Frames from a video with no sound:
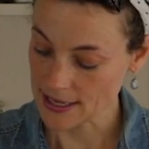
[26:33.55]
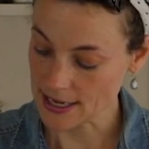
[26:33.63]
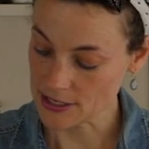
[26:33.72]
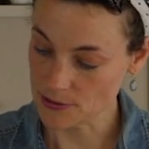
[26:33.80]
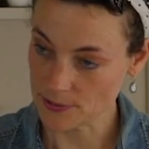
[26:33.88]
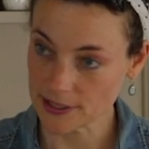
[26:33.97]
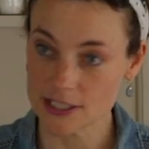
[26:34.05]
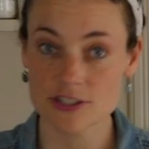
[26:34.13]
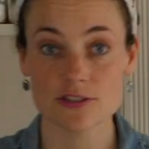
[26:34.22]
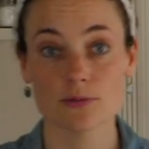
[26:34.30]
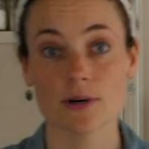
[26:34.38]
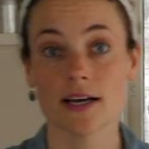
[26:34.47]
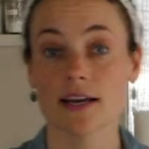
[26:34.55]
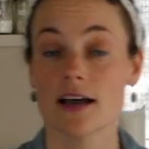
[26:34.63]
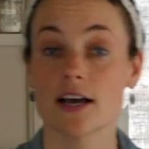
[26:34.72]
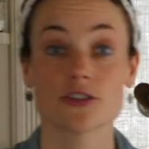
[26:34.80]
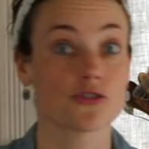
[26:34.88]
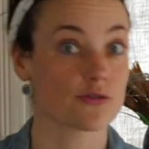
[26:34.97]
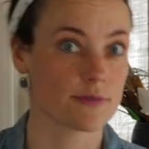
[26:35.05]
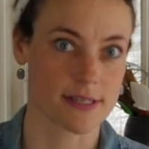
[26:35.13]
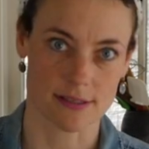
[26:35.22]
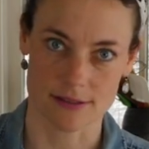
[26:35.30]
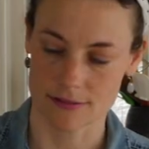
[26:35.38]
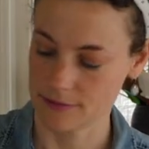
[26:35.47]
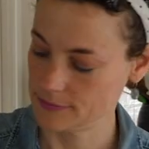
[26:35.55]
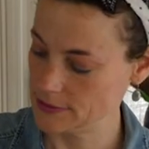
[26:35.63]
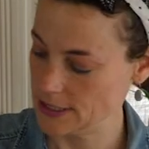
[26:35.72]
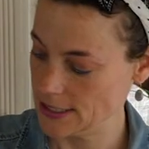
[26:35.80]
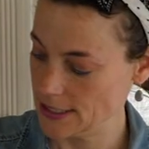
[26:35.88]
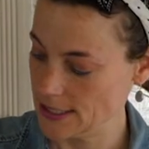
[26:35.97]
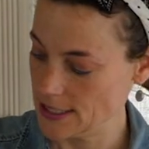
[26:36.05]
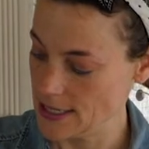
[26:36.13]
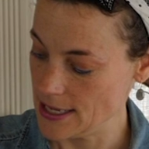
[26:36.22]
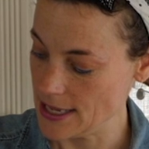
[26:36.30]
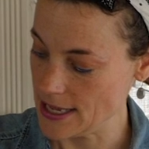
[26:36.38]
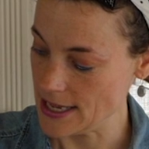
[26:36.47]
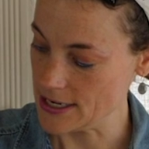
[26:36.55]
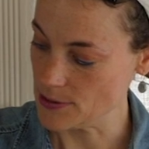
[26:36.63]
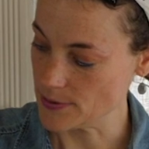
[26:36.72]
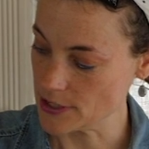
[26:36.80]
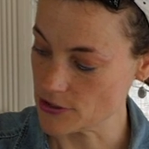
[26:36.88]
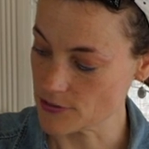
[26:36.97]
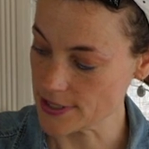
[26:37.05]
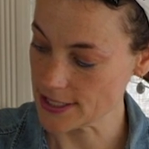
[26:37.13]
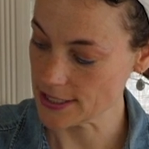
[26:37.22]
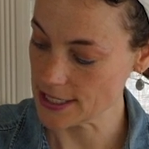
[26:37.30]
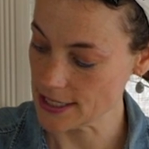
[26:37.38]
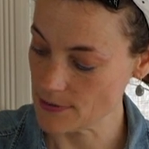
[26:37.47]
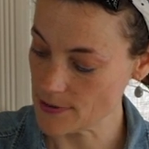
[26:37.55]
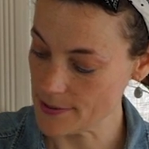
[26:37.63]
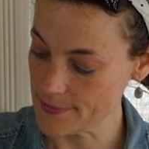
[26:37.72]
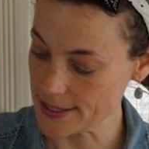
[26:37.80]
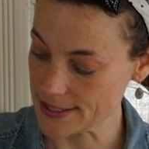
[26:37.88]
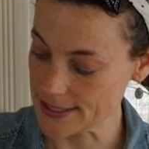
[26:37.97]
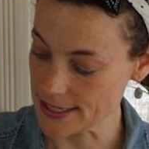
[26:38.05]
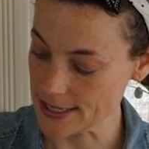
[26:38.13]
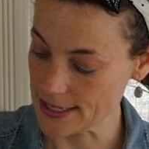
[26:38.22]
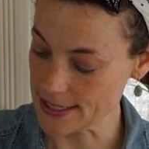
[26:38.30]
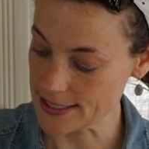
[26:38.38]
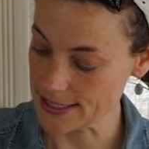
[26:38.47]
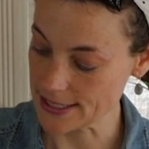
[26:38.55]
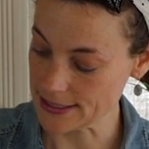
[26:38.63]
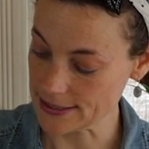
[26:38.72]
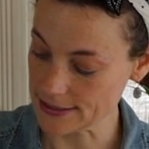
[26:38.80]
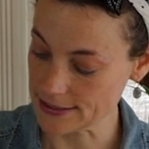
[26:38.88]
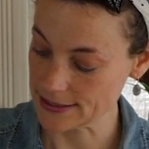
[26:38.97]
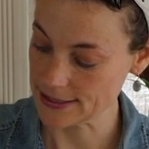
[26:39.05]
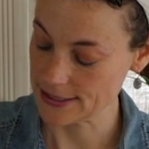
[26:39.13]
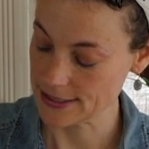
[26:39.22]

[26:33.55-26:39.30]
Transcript: And you really just want a drizzle. And you want to drizzle it in while mixing until